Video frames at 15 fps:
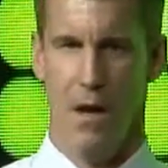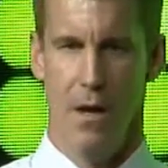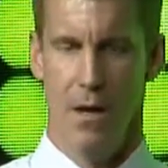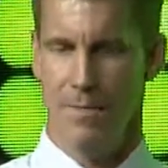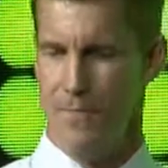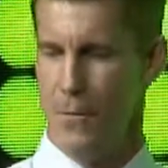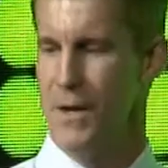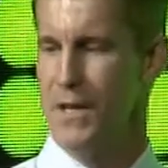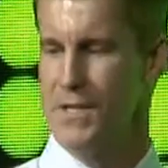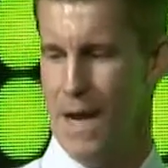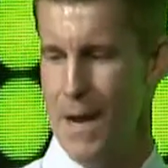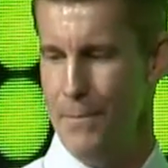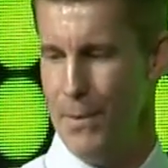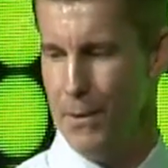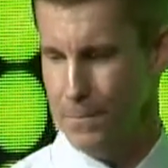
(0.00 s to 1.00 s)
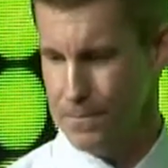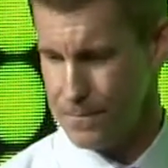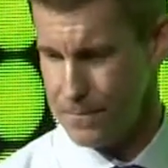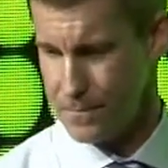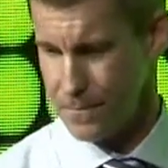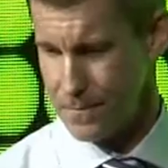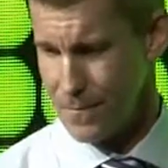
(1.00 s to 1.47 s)
For example,
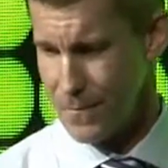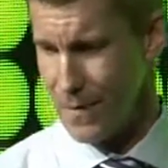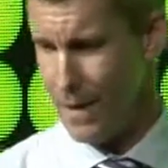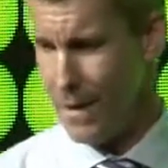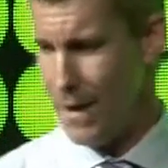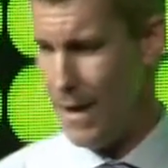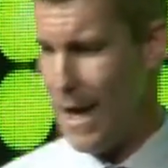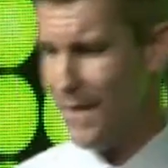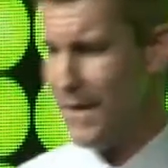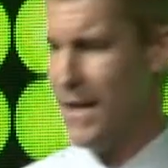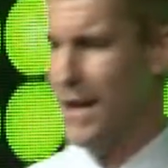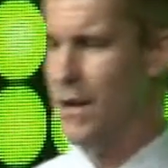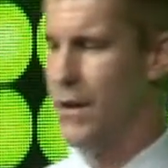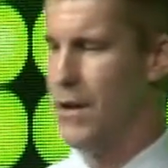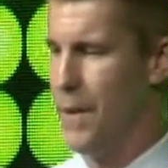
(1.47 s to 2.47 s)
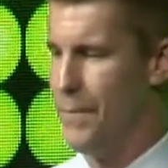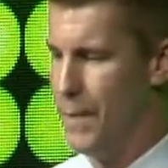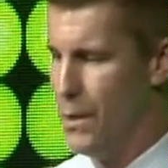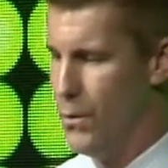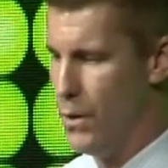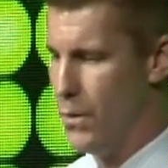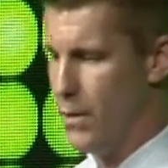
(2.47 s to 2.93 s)
at the Kellogg
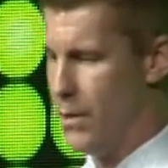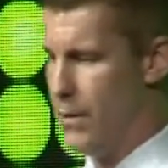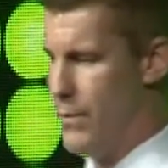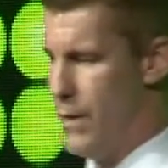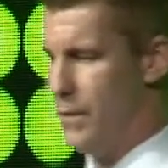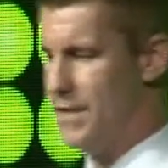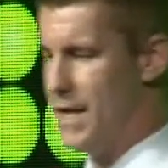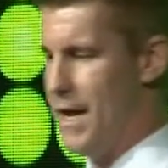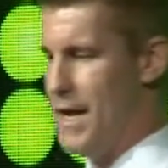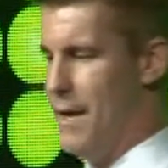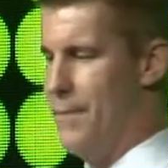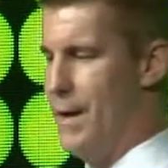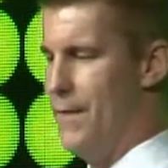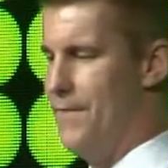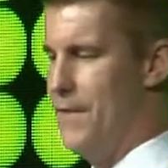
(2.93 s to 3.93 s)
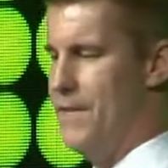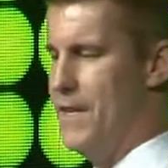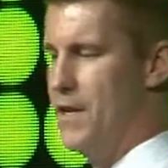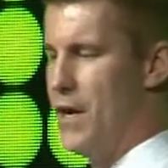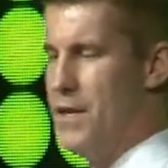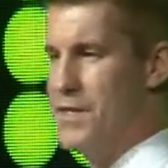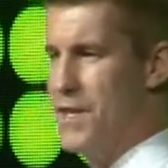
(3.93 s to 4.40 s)
Company, we were taking about 50
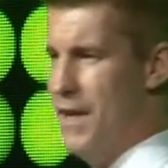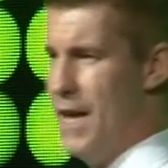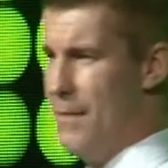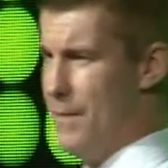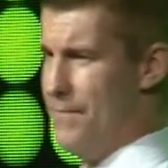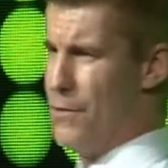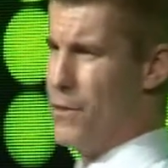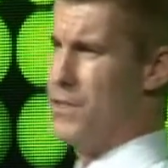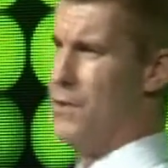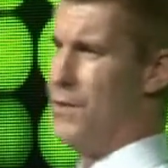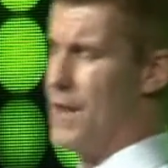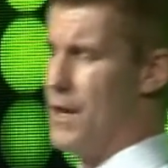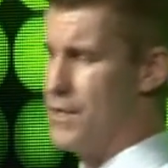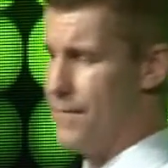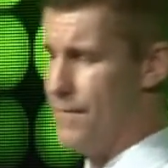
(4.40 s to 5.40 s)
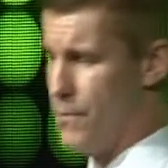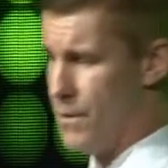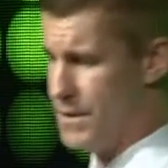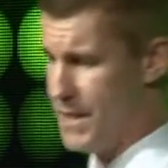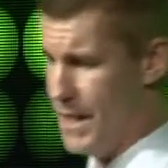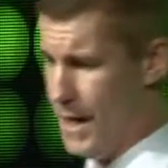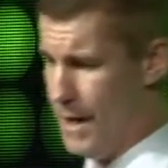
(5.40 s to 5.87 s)
calls a day before
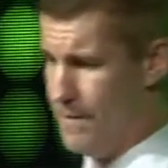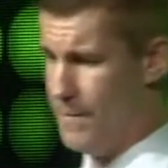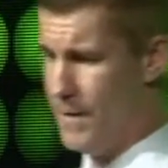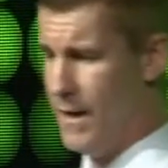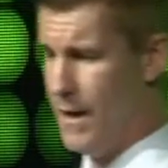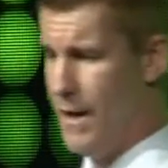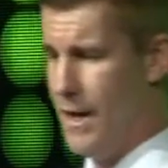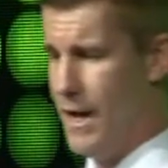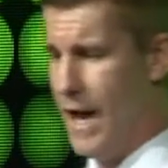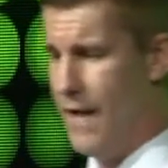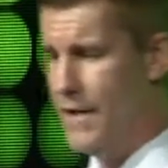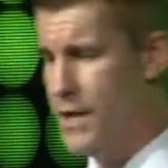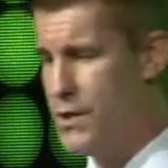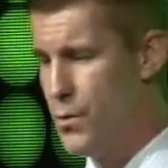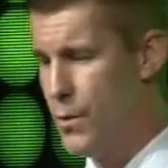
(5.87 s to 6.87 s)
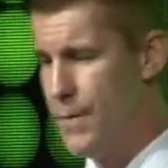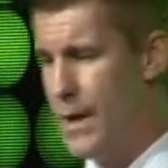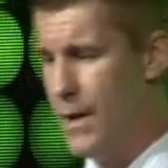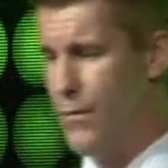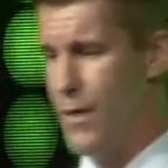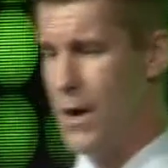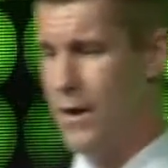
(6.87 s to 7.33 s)
2014. And these were
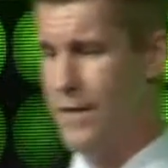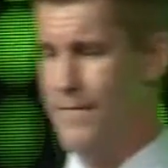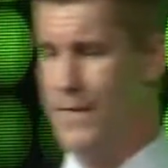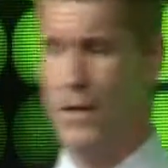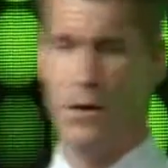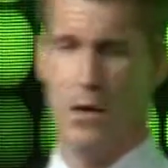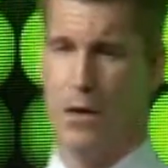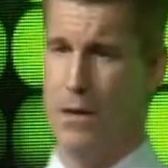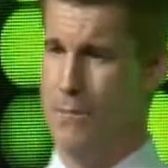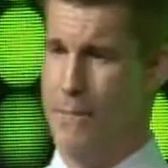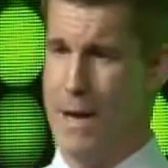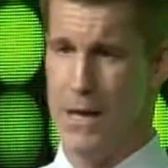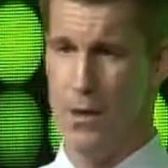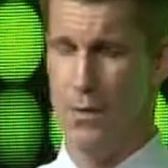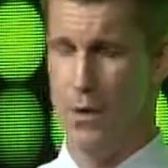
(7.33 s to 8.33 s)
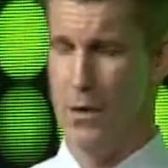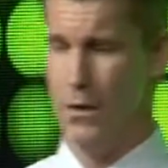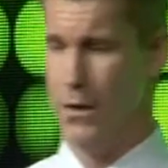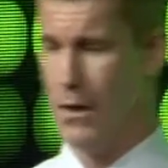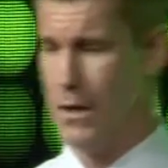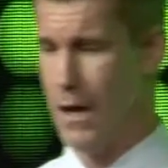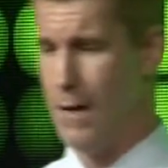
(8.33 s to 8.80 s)
being routed via a manual
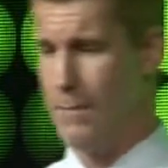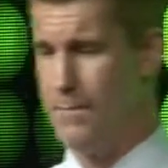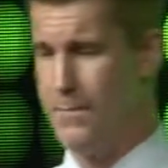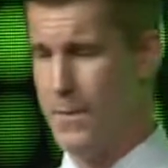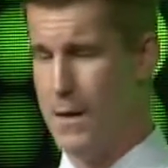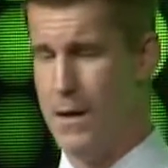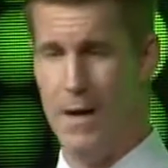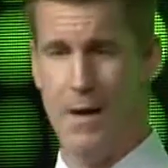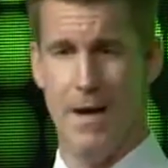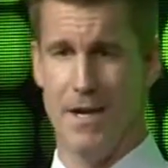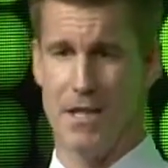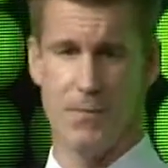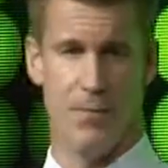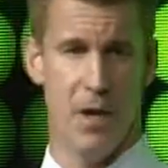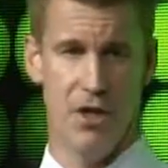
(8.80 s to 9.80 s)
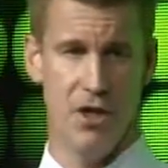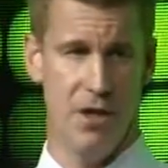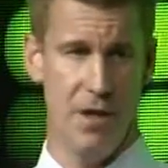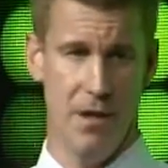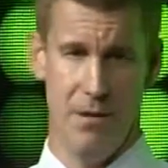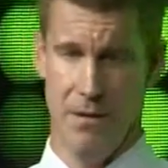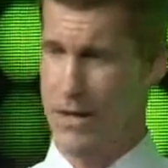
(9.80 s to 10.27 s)
lookup on a spreadsheet.